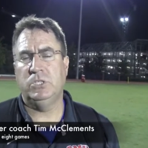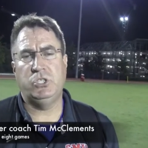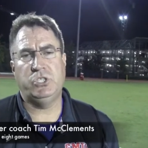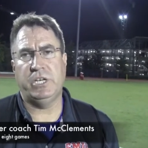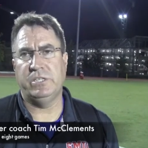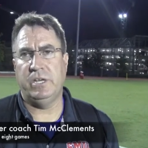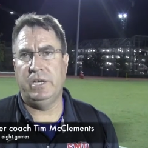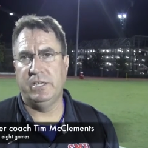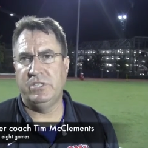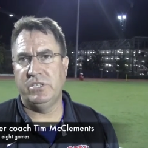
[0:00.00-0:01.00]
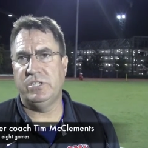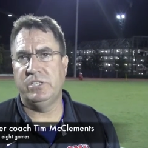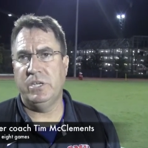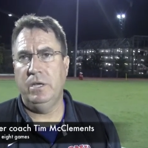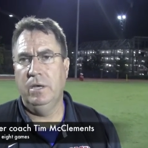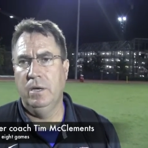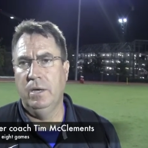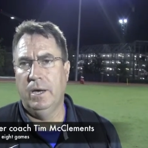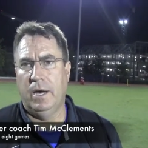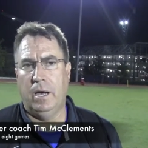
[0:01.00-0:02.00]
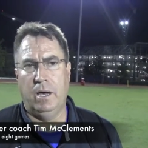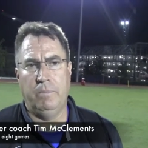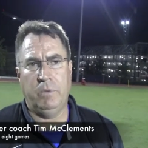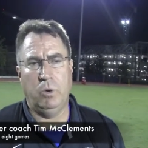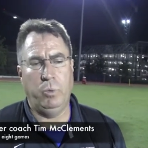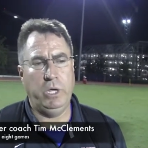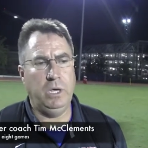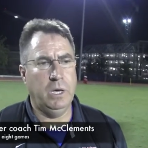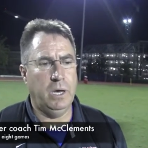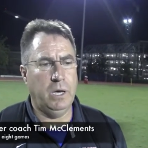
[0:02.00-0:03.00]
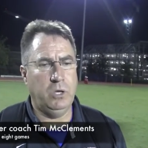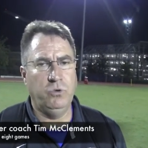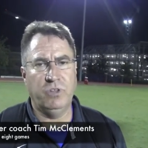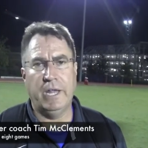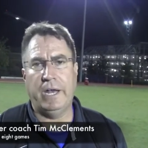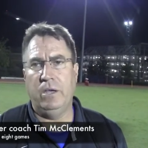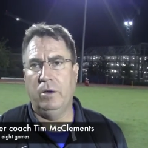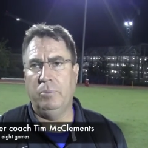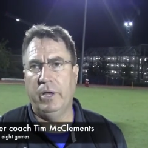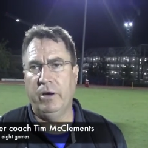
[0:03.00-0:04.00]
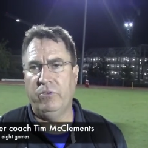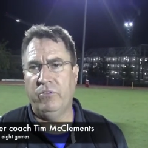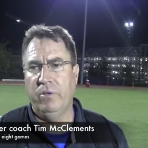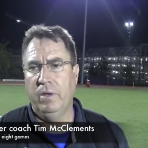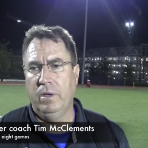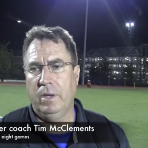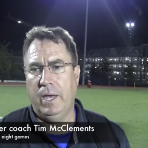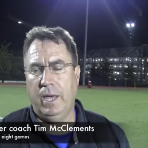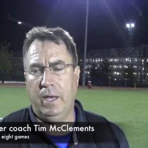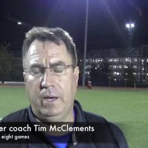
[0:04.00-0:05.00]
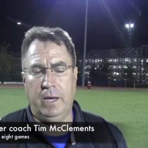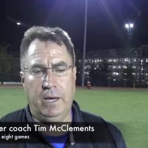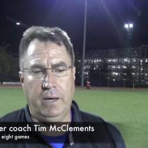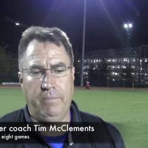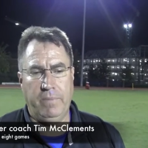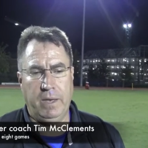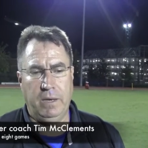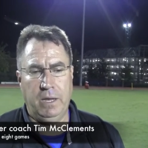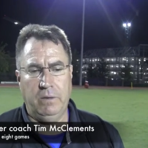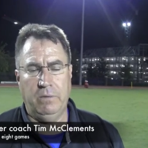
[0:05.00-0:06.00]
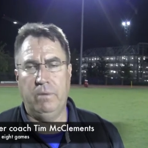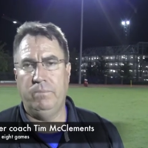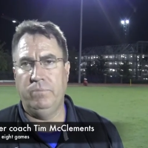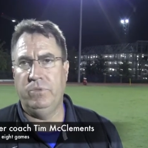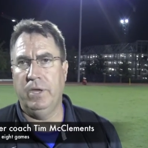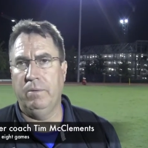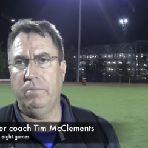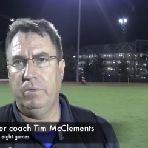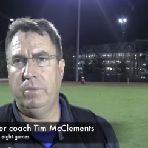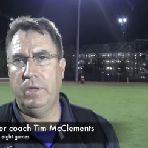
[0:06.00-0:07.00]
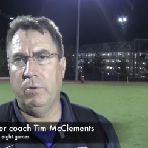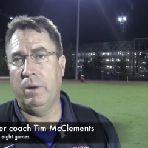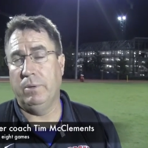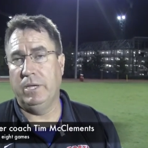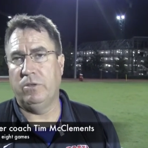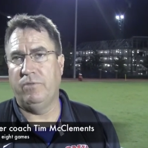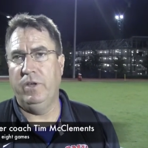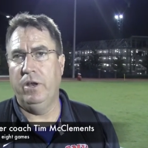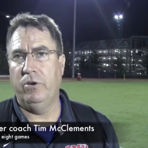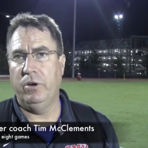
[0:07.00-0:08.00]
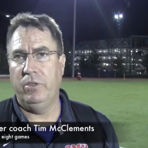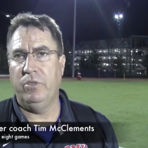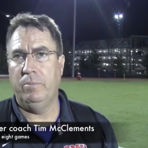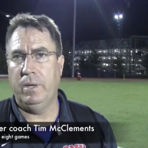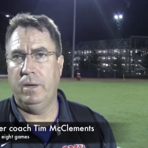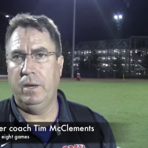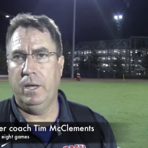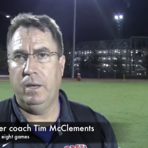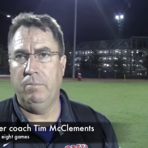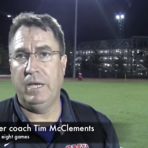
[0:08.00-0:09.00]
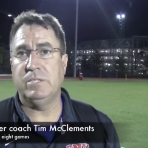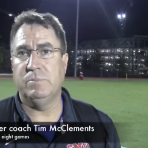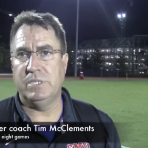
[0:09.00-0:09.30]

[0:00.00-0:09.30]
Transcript: Uh, just con- consistency. Um, you know, we uh, use a lot of young players, and, um, and, and that they were able to get their feet underneath them and, and make some